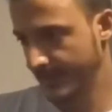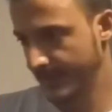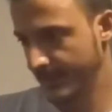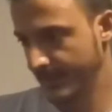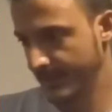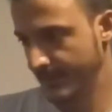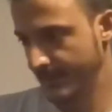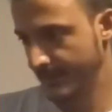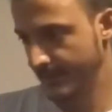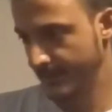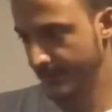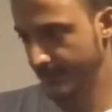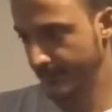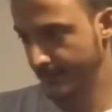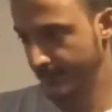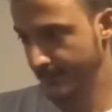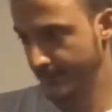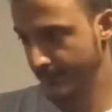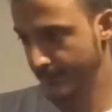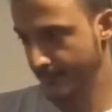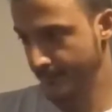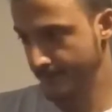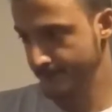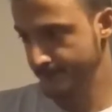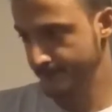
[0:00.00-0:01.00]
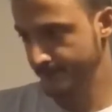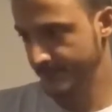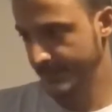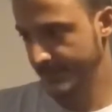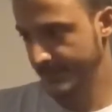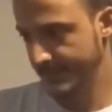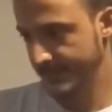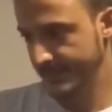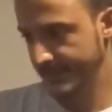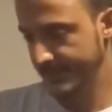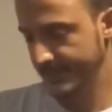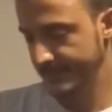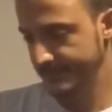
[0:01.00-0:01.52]
And
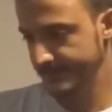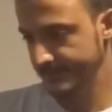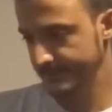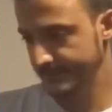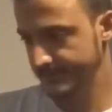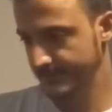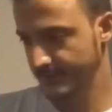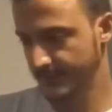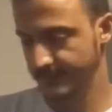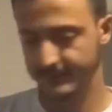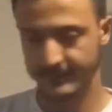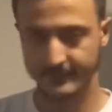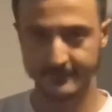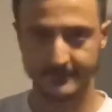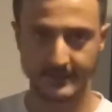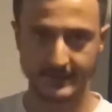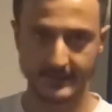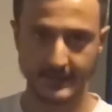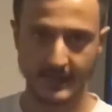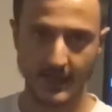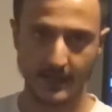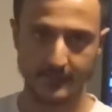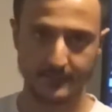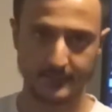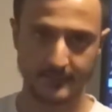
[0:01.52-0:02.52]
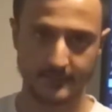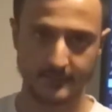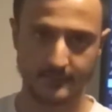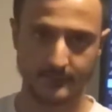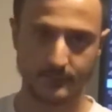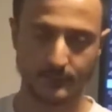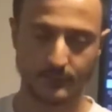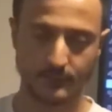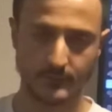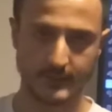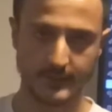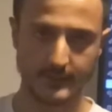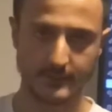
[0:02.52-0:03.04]
in this case, if that happens,
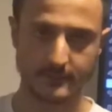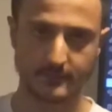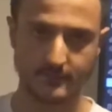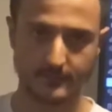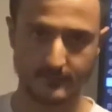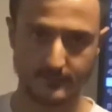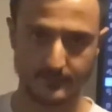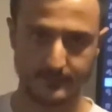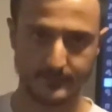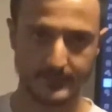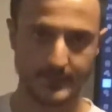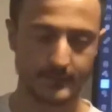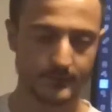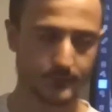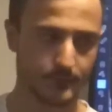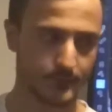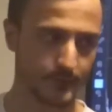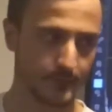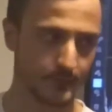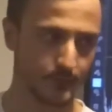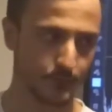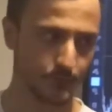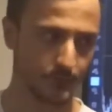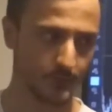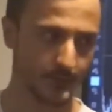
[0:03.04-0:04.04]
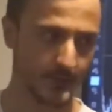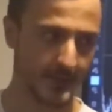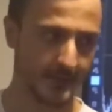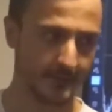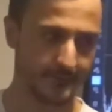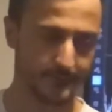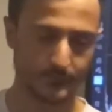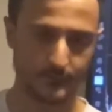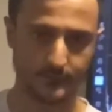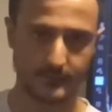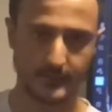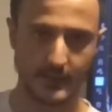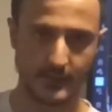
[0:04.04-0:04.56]
so either Bitcoin will have
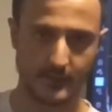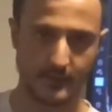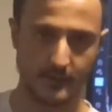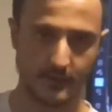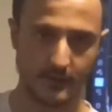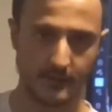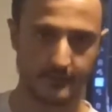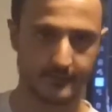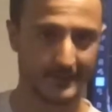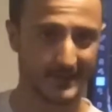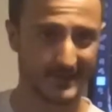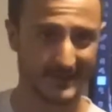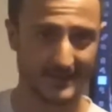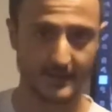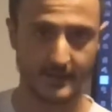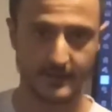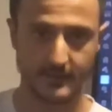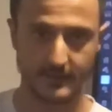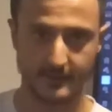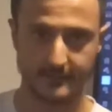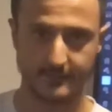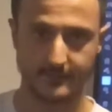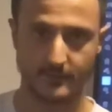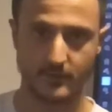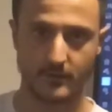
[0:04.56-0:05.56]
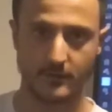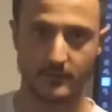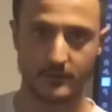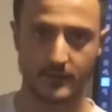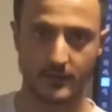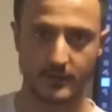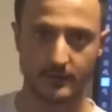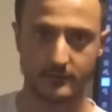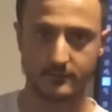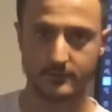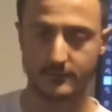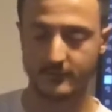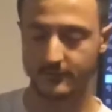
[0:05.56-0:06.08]
to take off, again leaving all
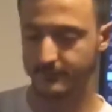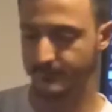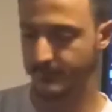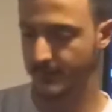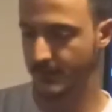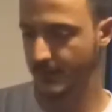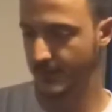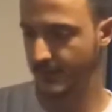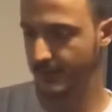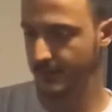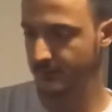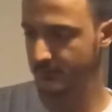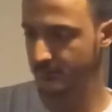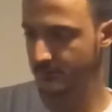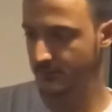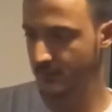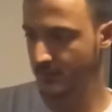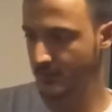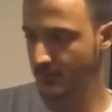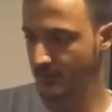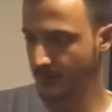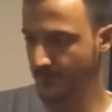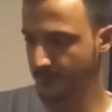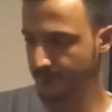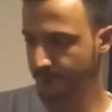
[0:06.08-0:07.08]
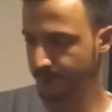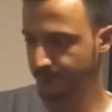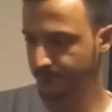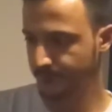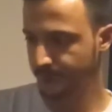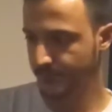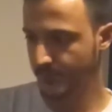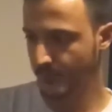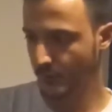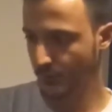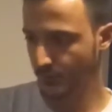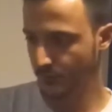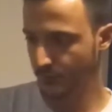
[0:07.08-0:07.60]
altcoins behind,
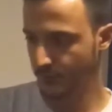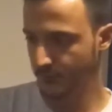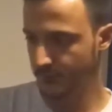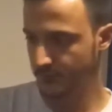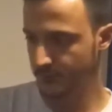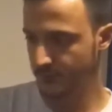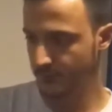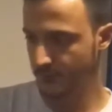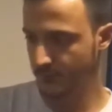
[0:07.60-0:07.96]
or